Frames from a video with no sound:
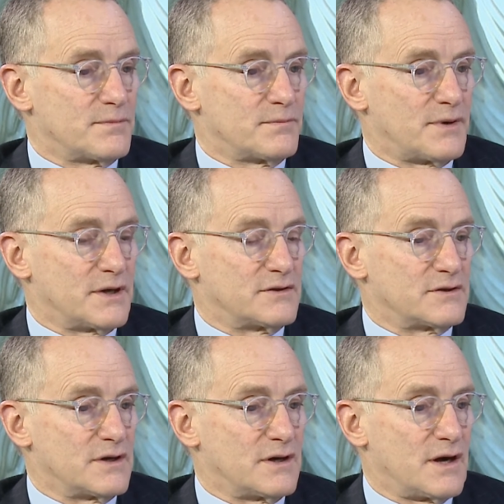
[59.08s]

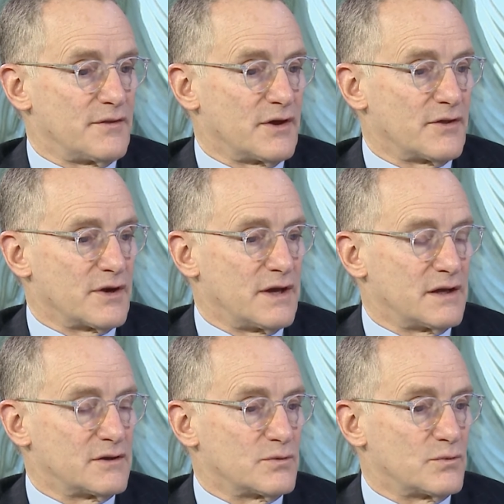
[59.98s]
But on the other
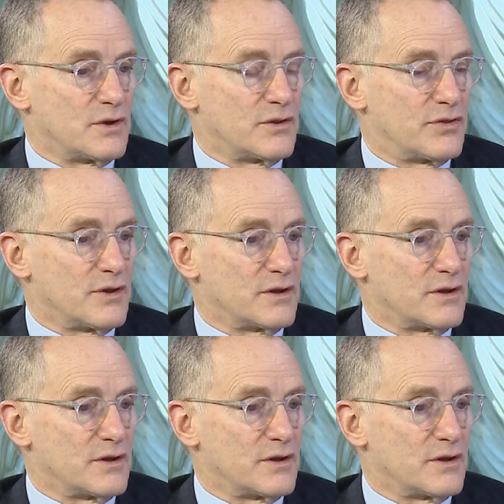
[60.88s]
hand, with